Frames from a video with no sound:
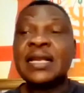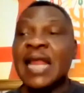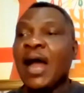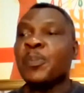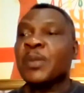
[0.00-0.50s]

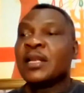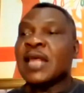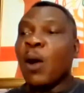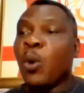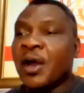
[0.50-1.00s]
Now,
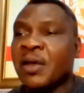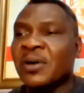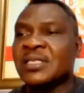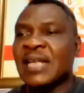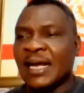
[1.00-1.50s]
their worry
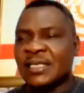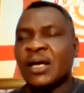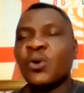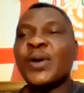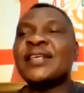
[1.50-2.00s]
was that
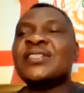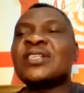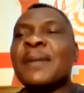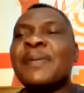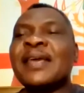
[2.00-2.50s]
when these
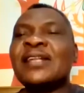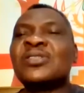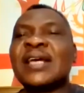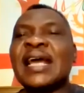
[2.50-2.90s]
children begin to